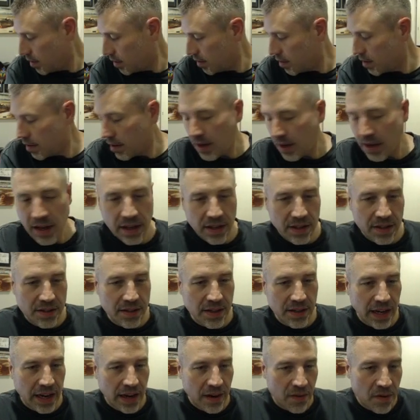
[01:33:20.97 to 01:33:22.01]
yeah, it looks
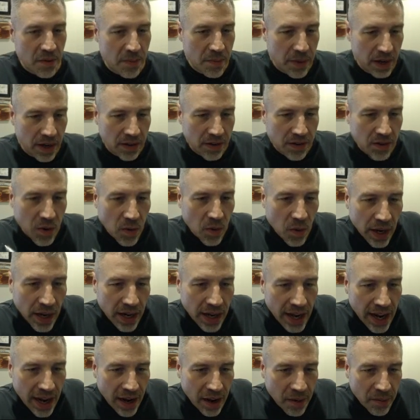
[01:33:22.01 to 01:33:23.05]
like everybody's quitting
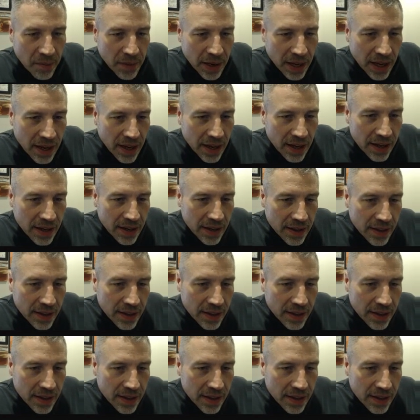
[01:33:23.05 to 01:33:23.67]
out, man.